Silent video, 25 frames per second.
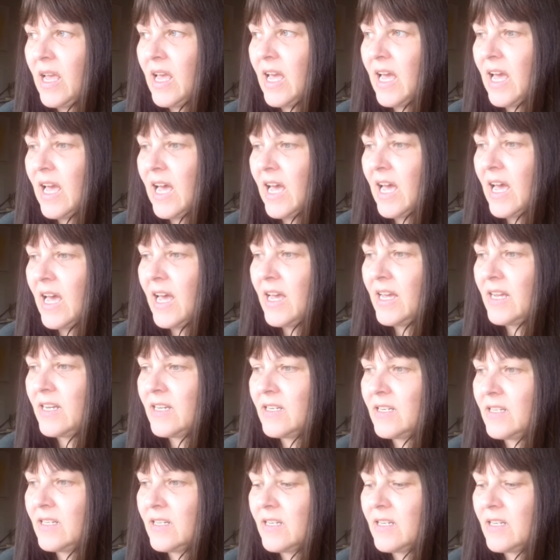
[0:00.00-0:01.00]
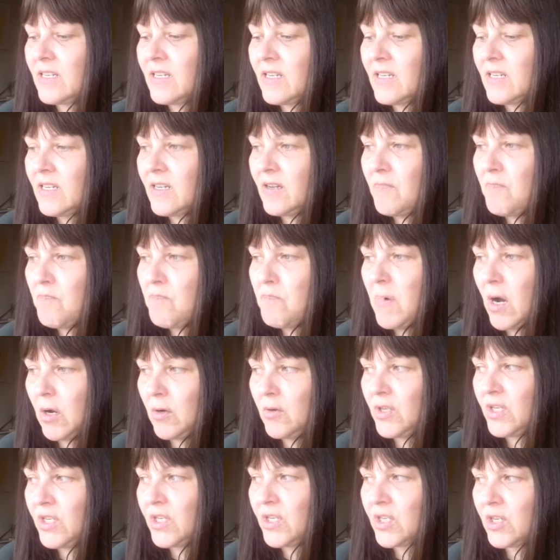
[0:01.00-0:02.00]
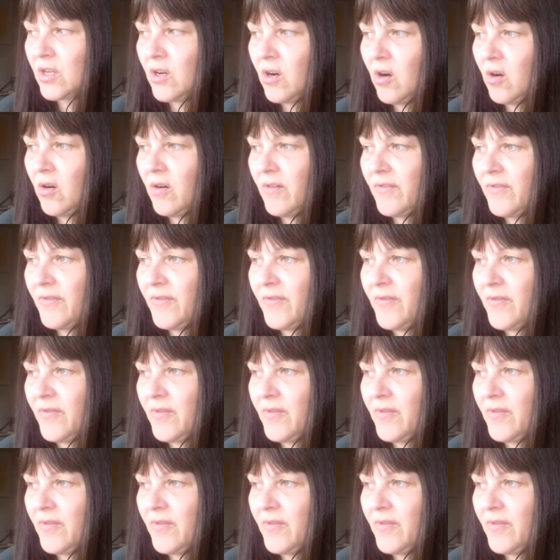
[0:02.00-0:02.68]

And most of